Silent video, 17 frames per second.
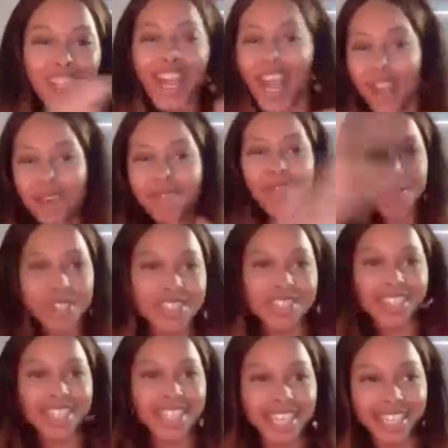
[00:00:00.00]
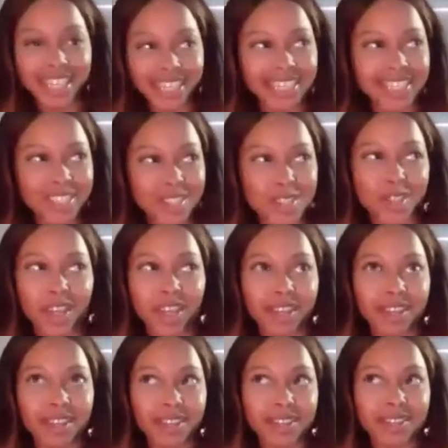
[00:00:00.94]
where everything is
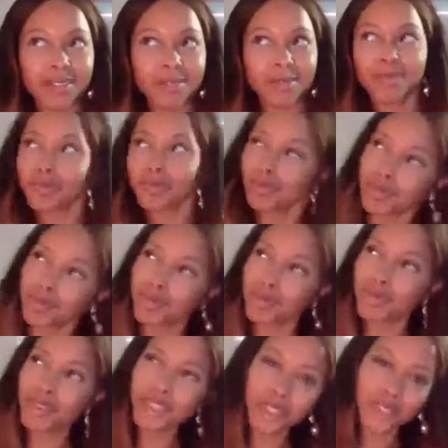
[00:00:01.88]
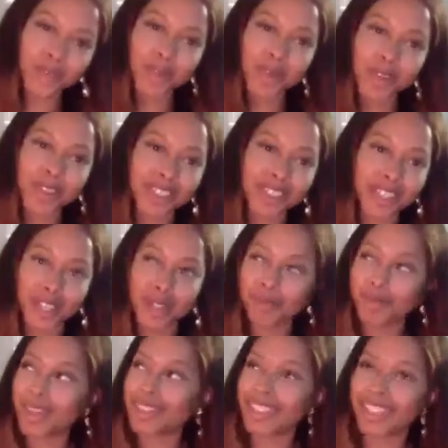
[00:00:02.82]
like, what's your spirit
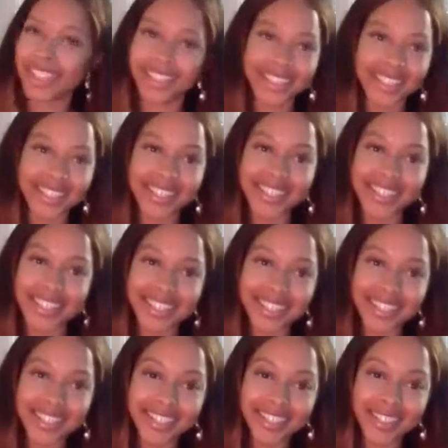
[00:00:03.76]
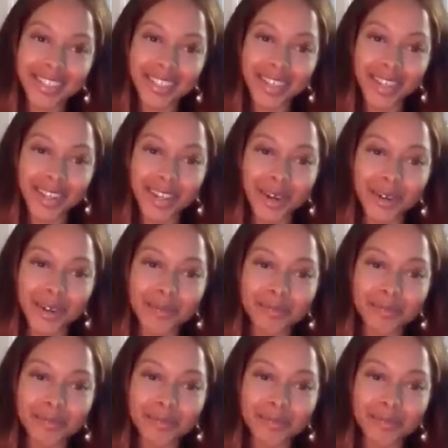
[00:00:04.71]
saying about that, sis? And